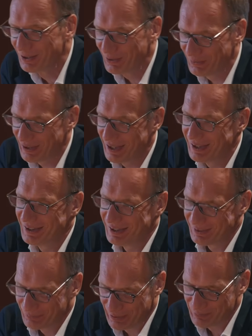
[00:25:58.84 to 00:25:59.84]
okay,
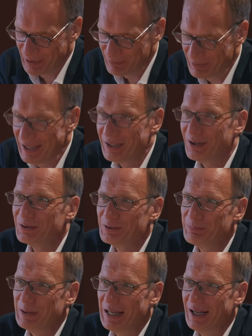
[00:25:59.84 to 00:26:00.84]
we have laid out
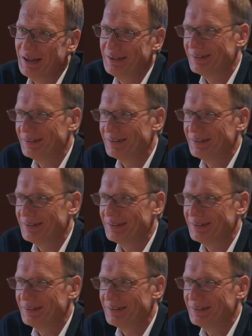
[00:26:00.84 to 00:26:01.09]
a plan.